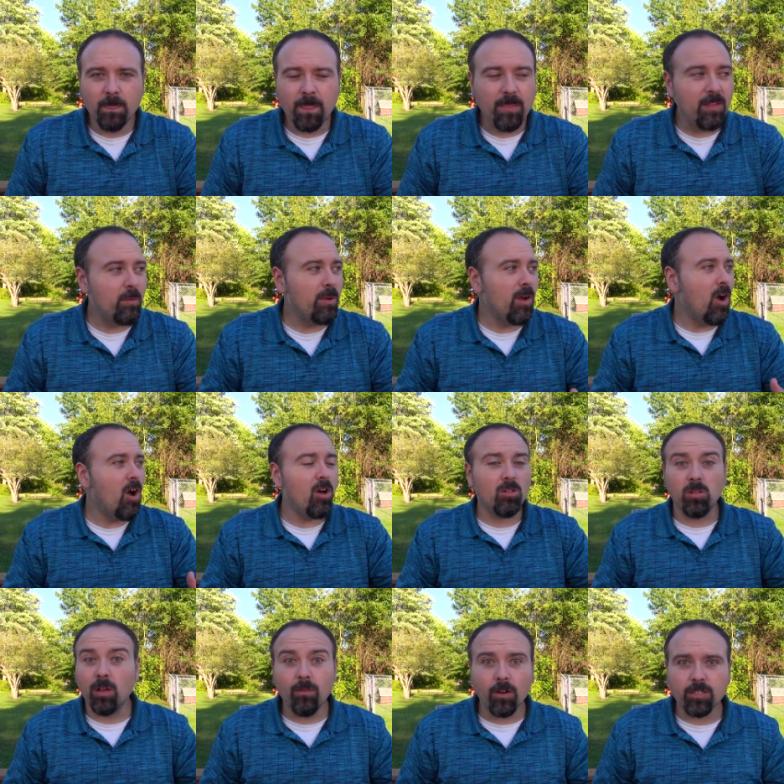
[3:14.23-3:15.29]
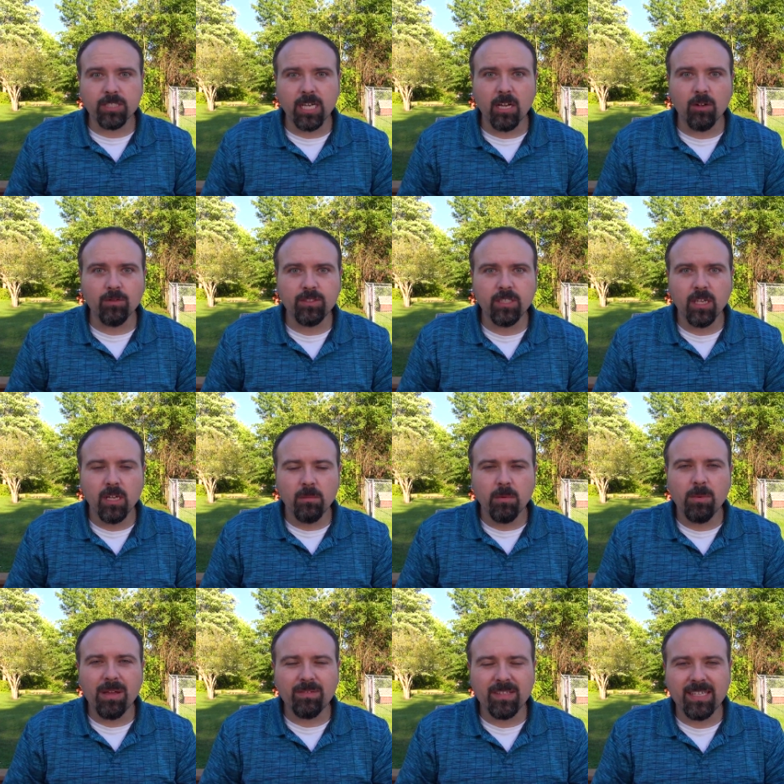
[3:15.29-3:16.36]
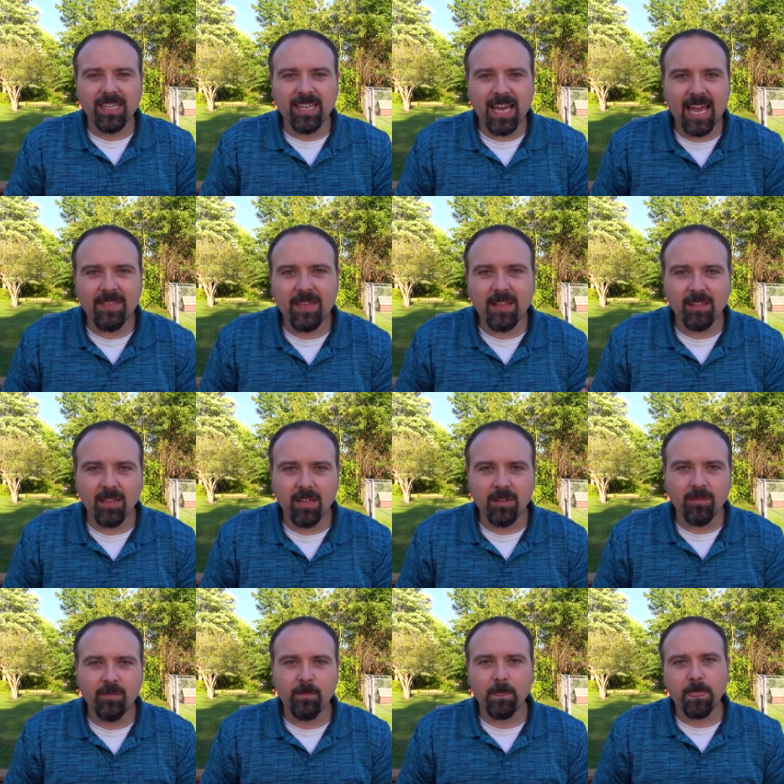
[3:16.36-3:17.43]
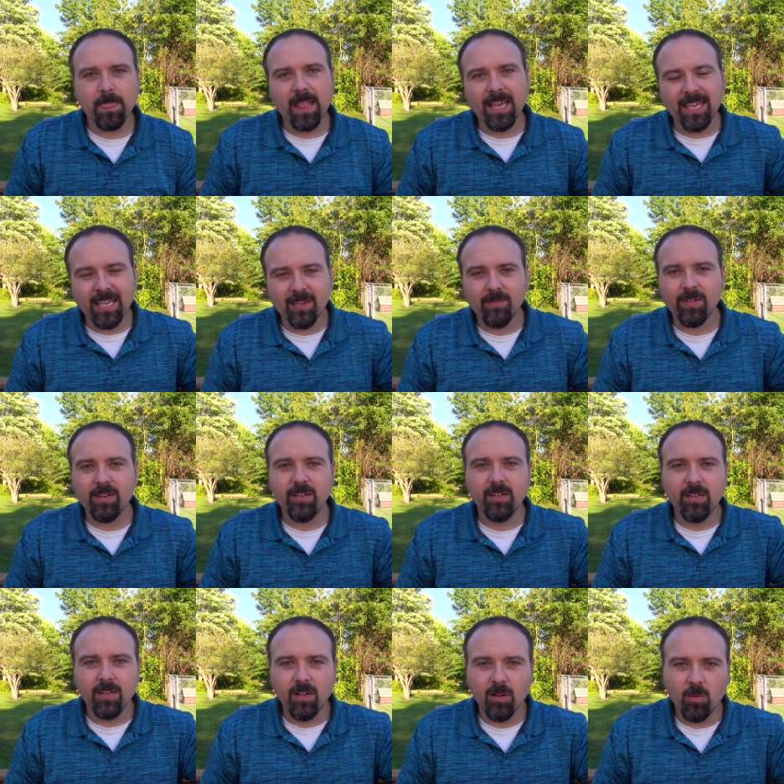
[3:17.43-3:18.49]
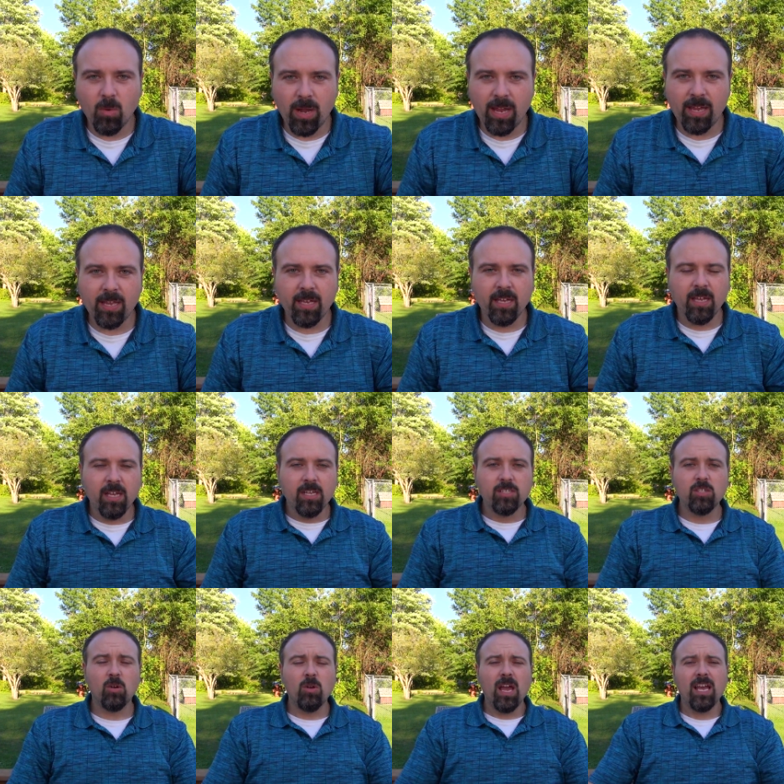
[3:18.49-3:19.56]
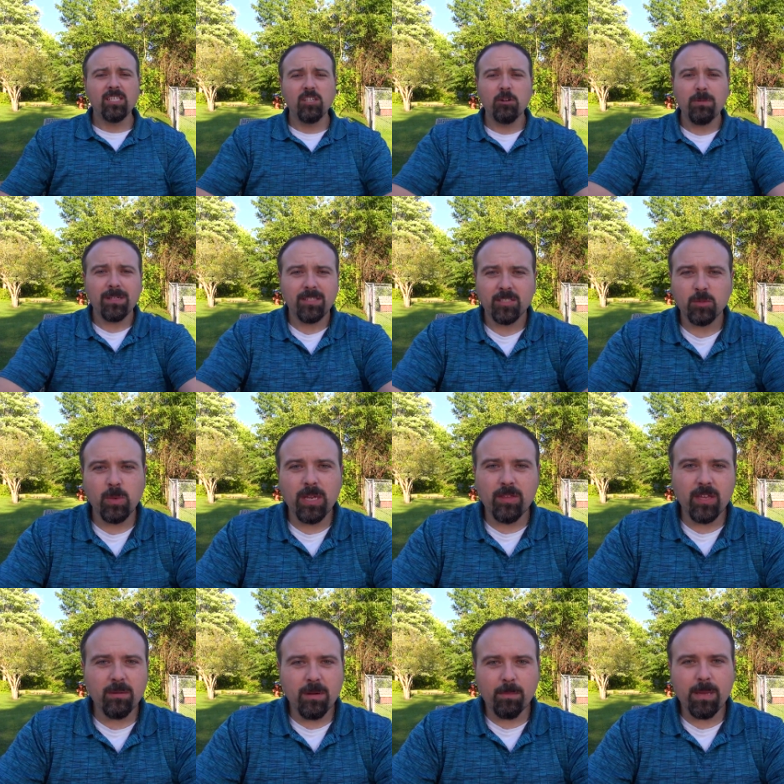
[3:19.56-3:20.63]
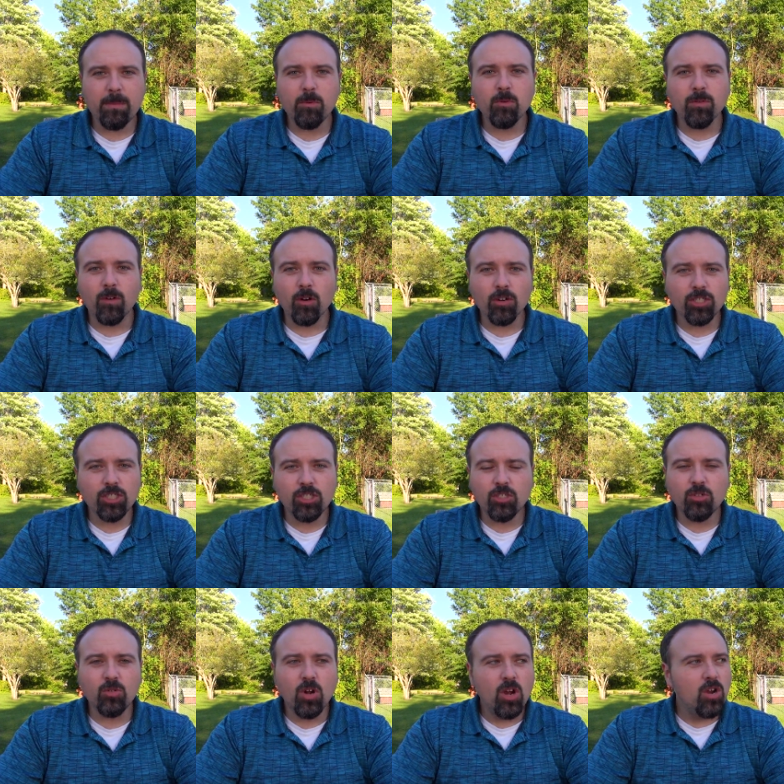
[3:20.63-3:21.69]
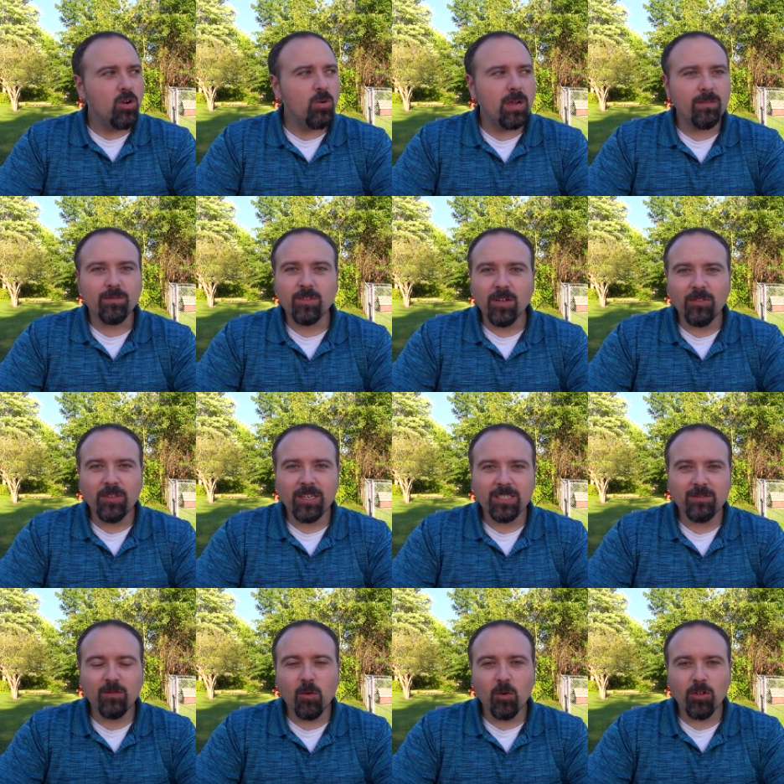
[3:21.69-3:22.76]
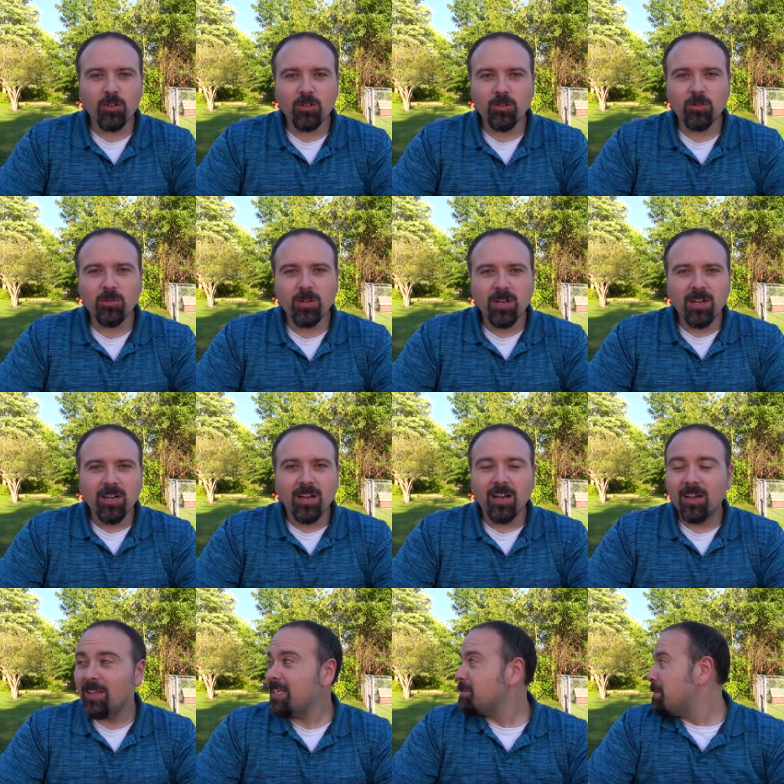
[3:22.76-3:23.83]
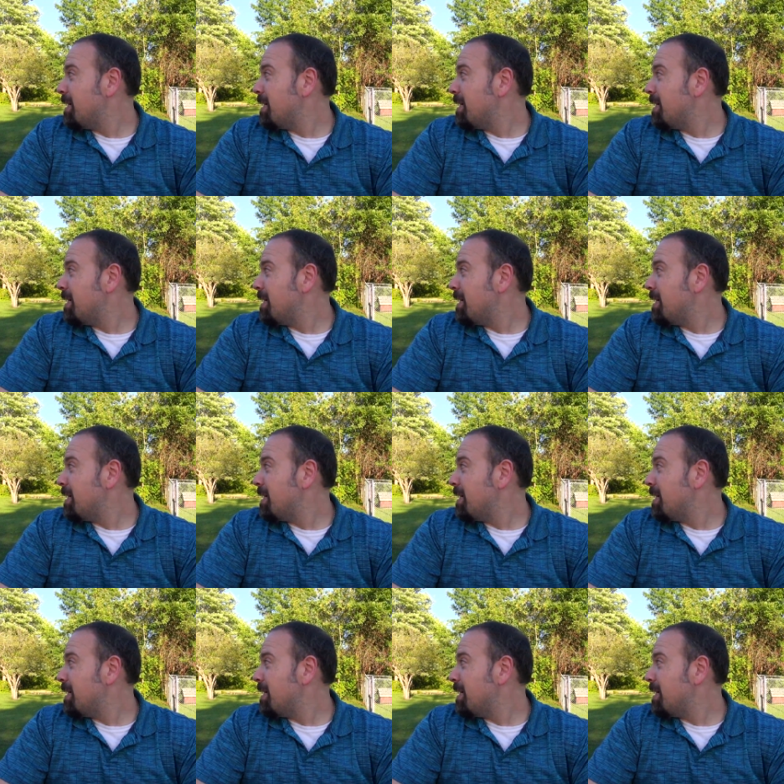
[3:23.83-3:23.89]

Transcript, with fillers: I think we all love ourselves, but we have to deny that love and give it away. So as you go about this week, think about people who have hurt you, who have done things for you. Uh, that's